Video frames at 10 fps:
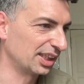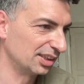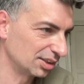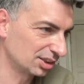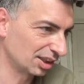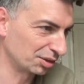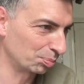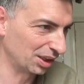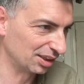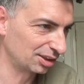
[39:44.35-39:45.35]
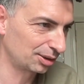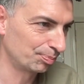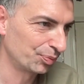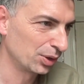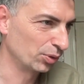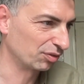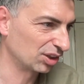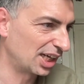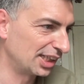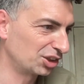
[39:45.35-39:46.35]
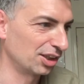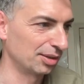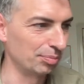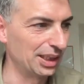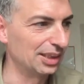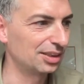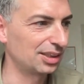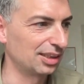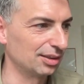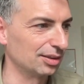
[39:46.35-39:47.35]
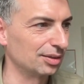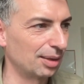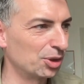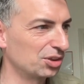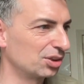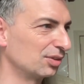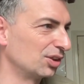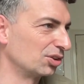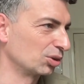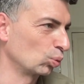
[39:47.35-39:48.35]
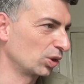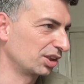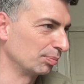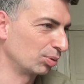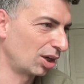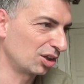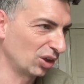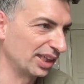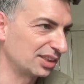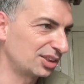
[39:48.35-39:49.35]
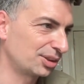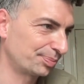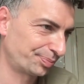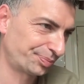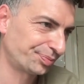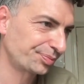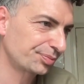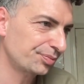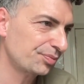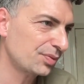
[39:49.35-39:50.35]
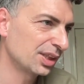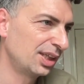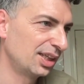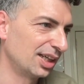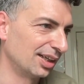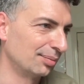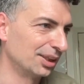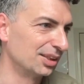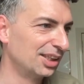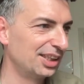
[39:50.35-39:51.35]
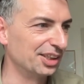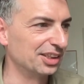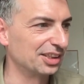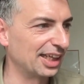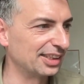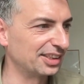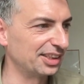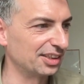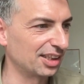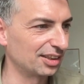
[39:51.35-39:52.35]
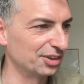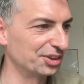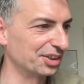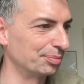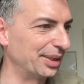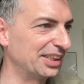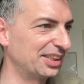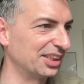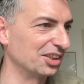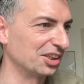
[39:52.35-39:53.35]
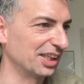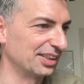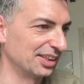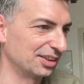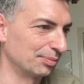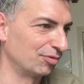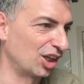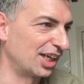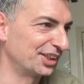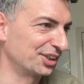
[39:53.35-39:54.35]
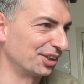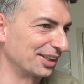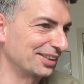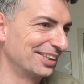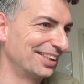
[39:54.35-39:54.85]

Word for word: And here's another piece with flies on meat. Kind of, I'm not sure if this is a work in progress. Uh, but you can kind of see the colors of the meat here and then some flies on it.